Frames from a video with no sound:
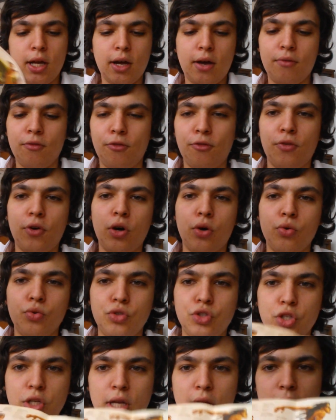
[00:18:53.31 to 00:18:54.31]
It
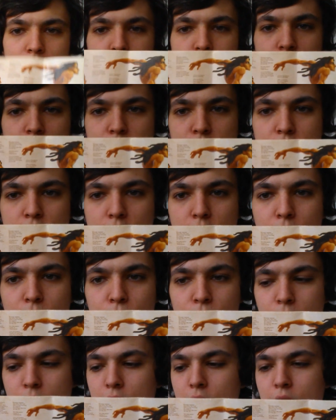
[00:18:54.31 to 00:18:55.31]
unfolds. You get nice
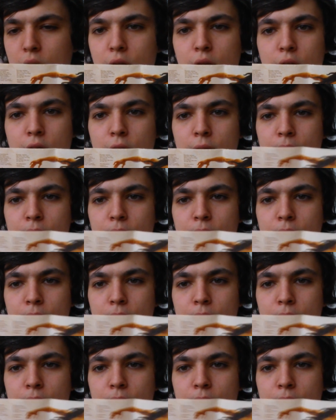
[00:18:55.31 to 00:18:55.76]
artwork.